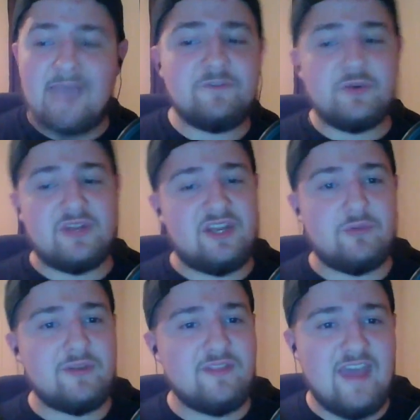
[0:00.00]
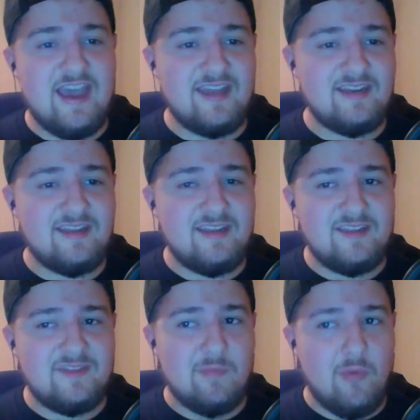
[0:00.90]
hearing that,
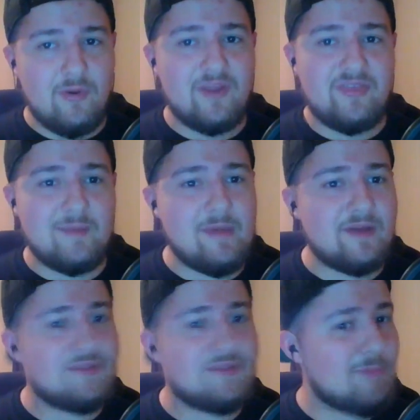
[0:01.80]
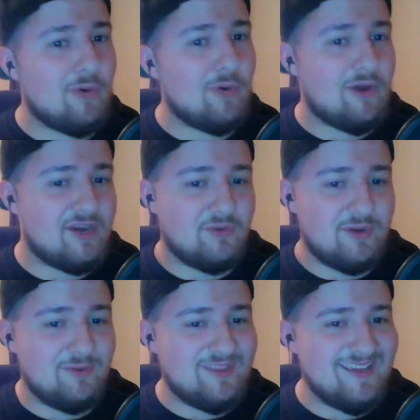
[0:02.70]
the more I think about it, the more I
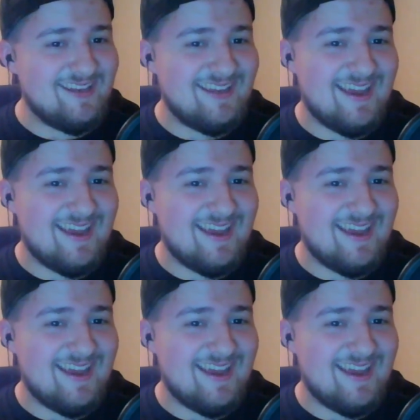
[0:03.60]
agree with it.